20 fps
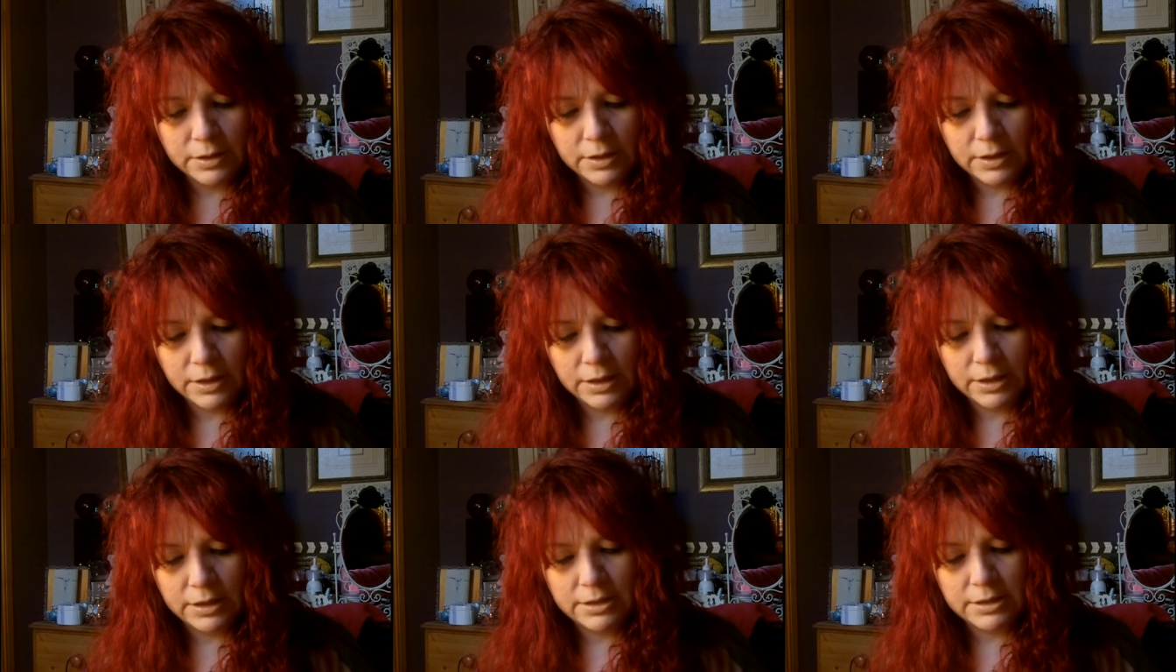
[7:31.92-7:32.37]

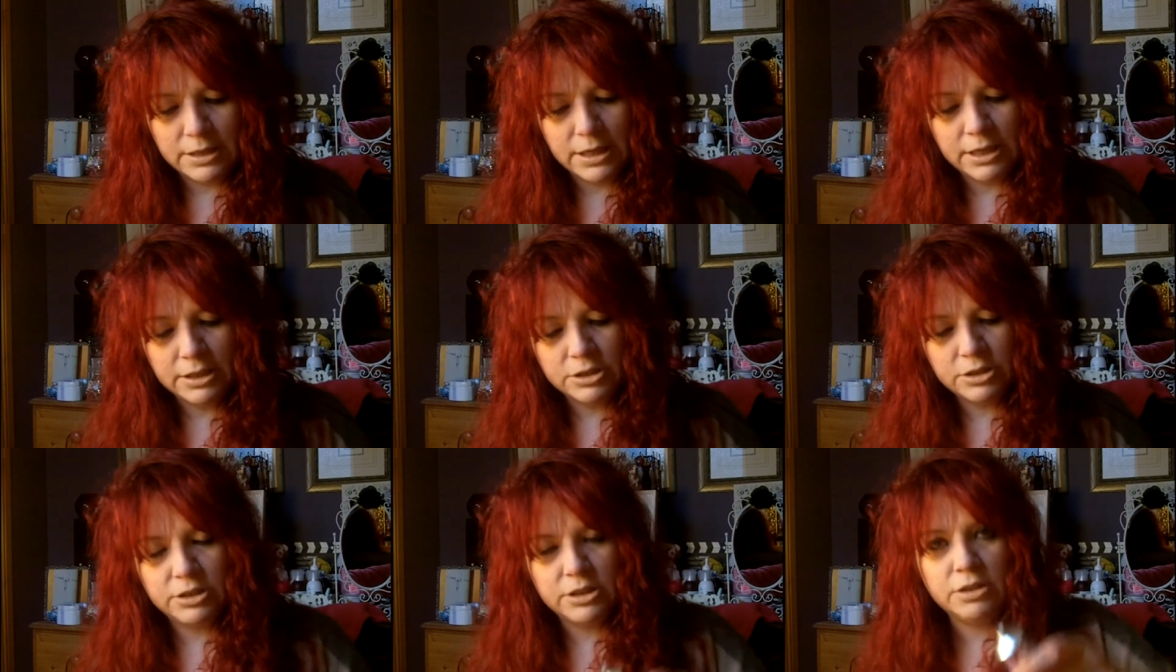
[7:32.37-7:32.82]
and it's
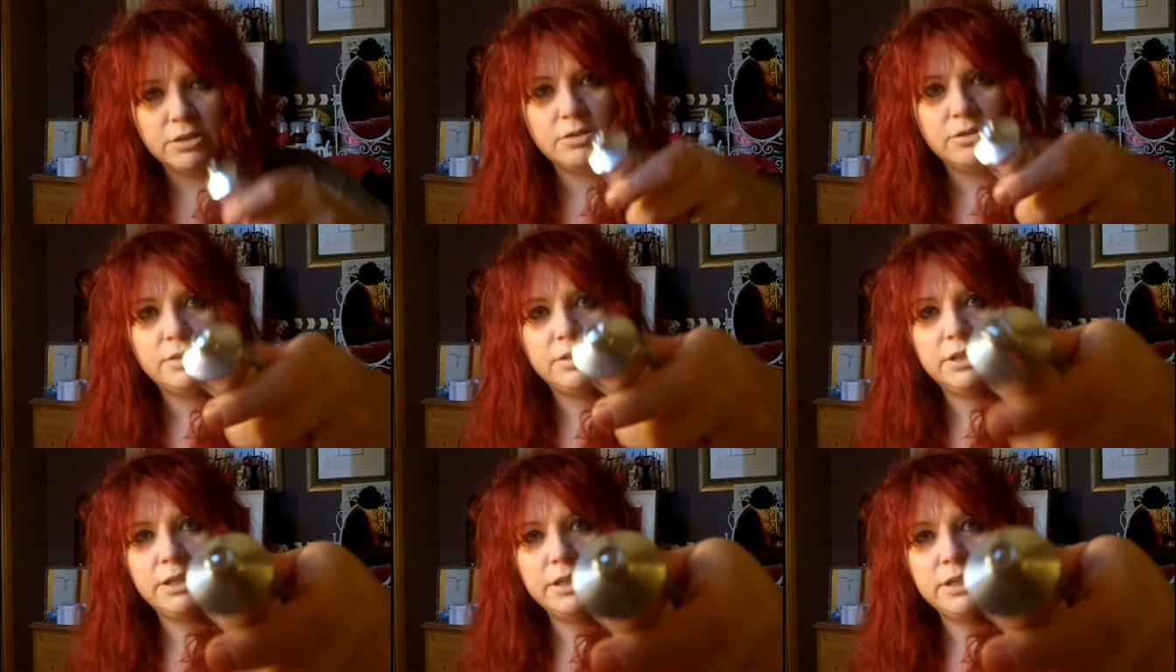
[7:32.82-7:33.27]
actually
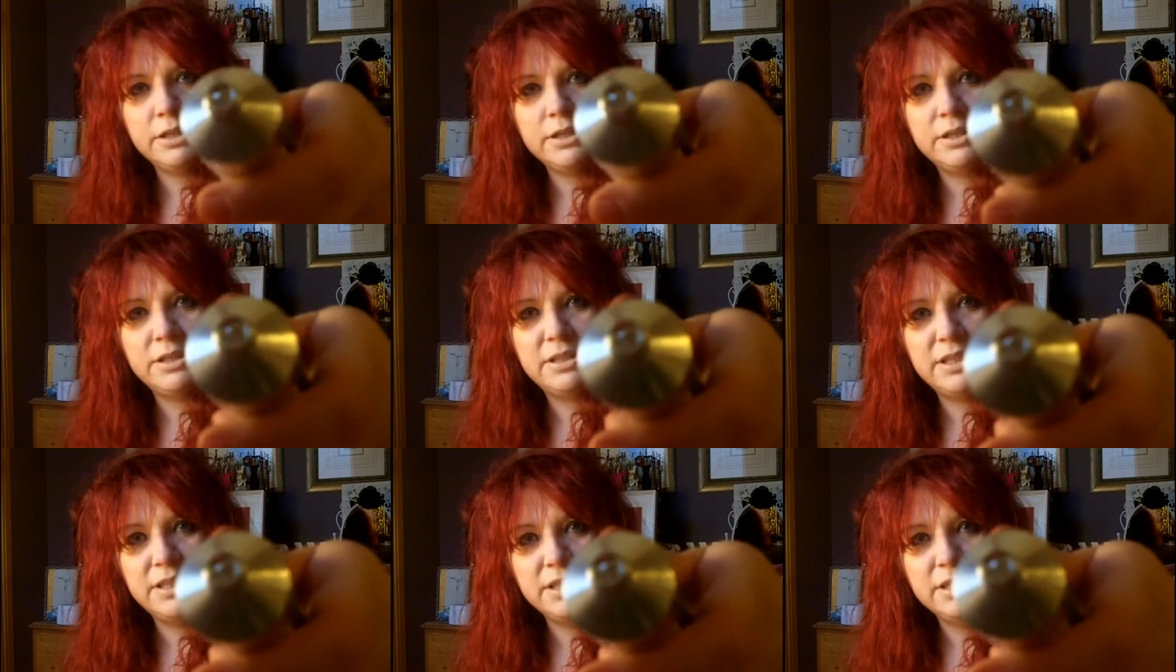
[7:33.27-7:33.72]
got the
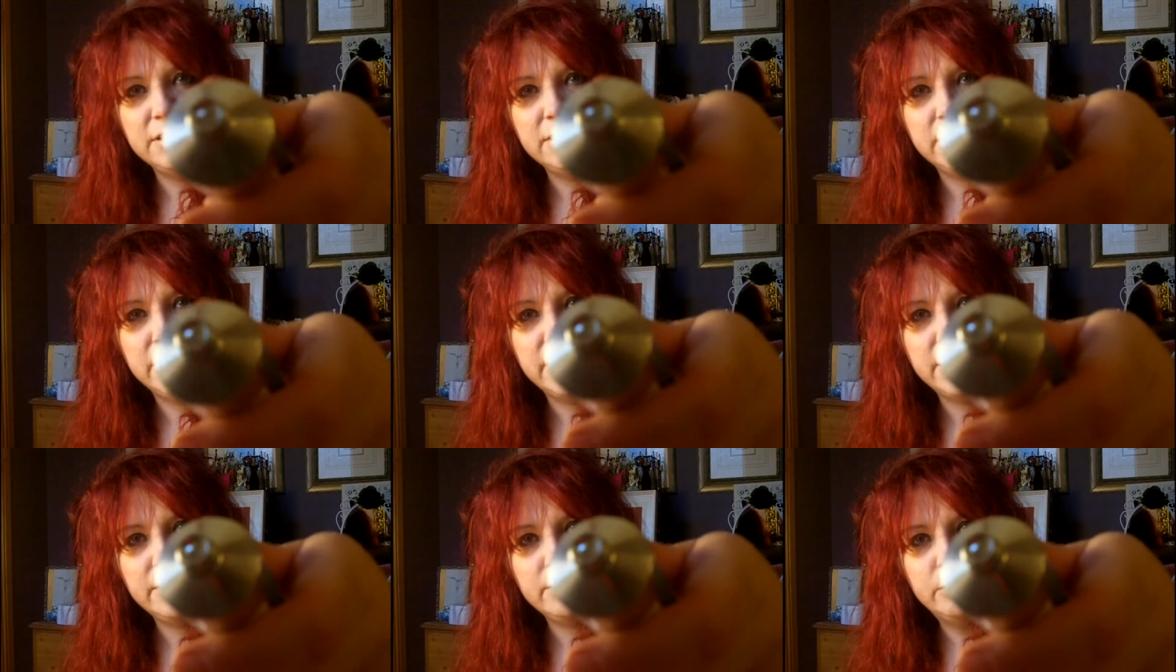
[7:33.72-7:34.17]
seal
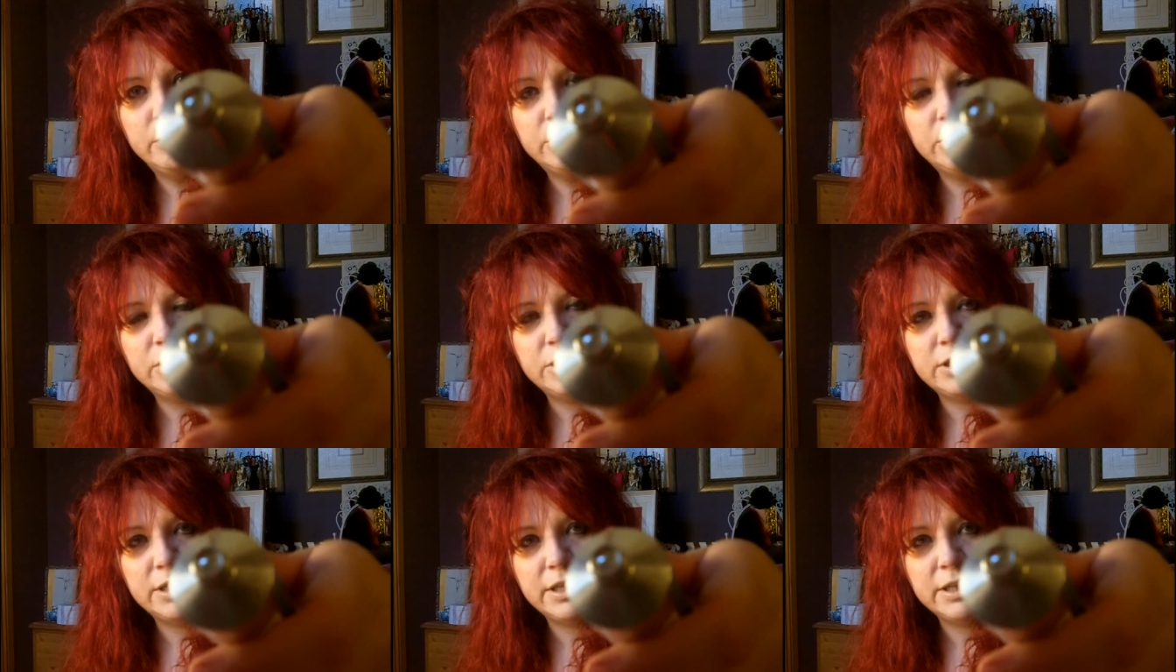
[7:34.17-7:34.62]
there,
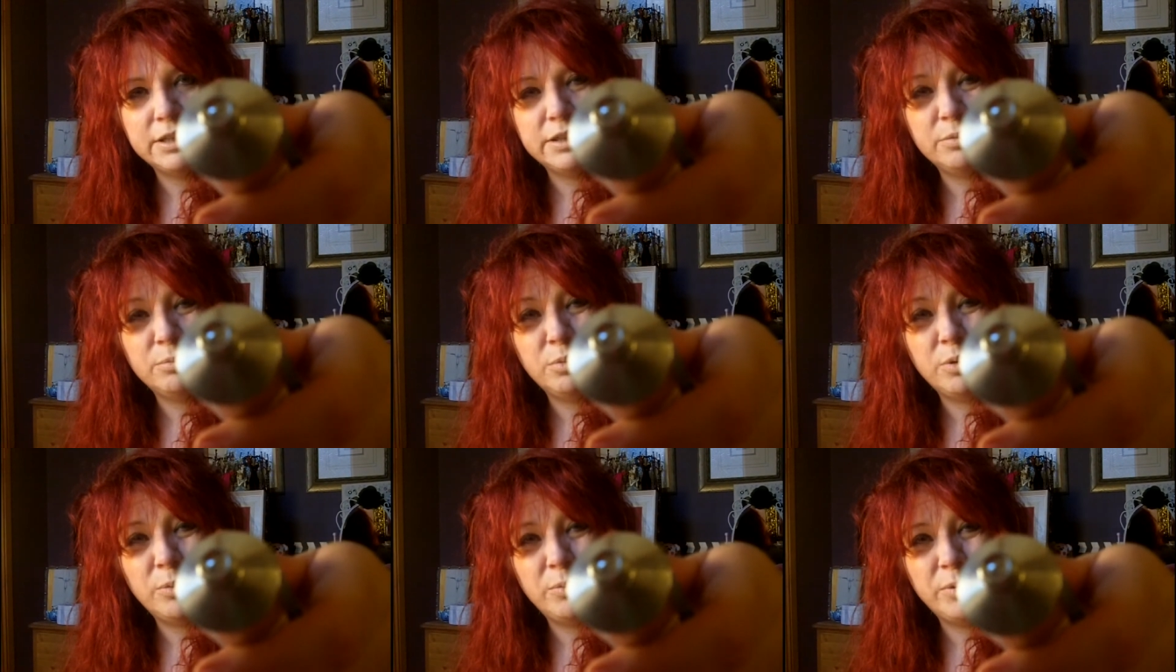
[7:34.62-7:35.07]
which is like the
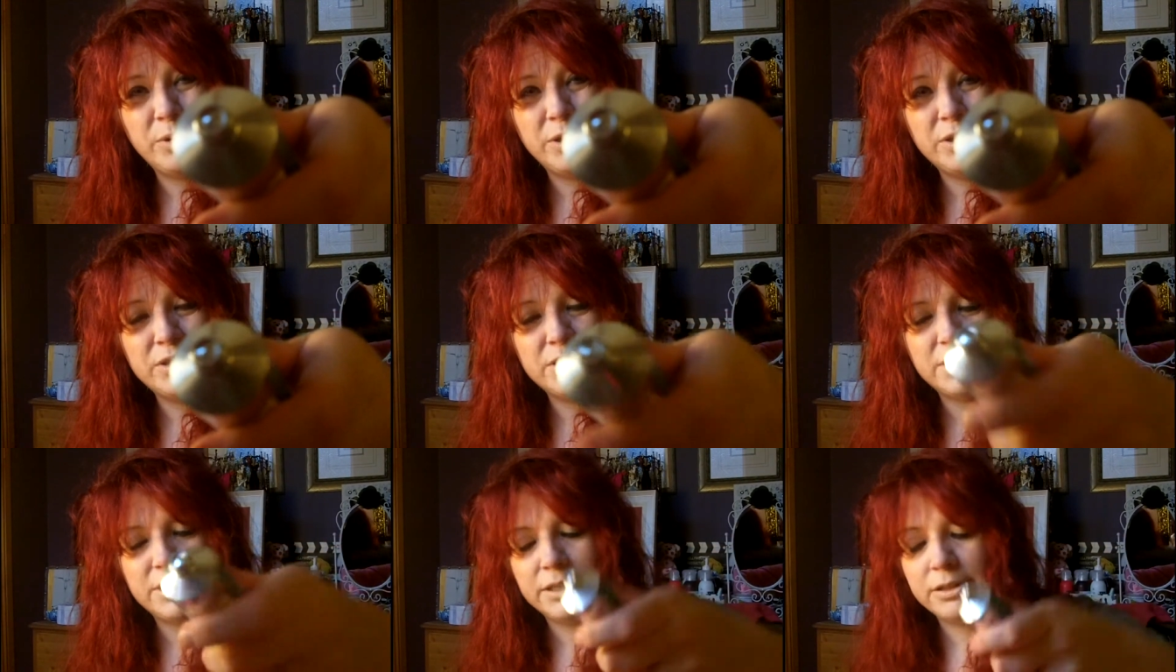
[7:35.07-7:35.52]
proper
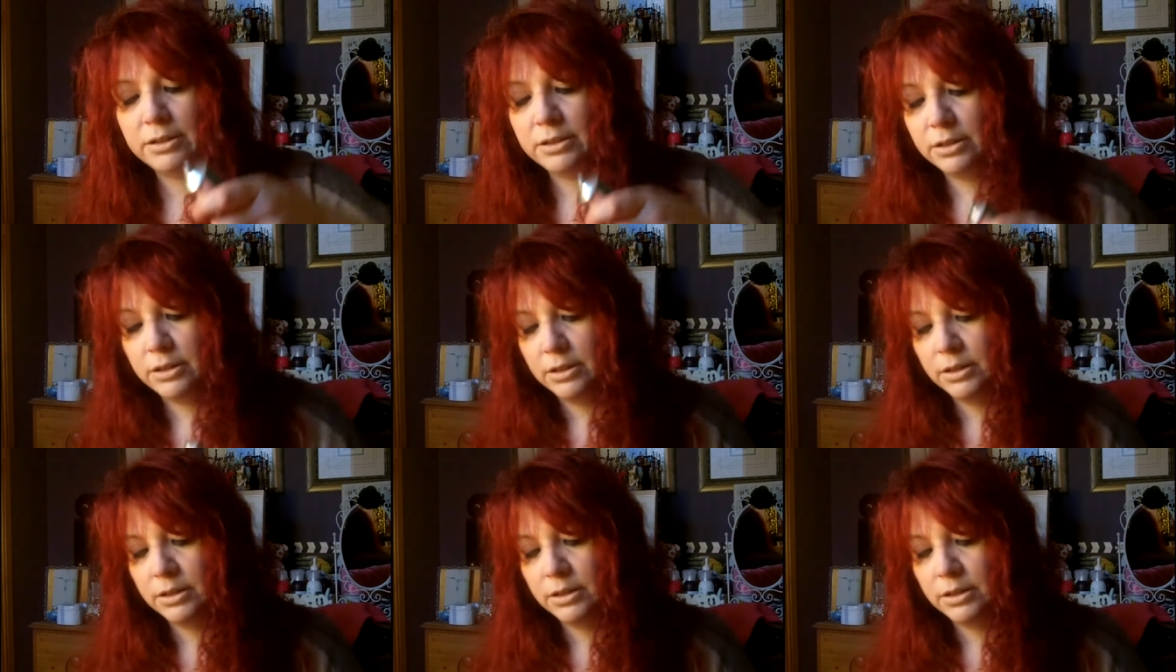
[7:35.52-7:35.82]
seal,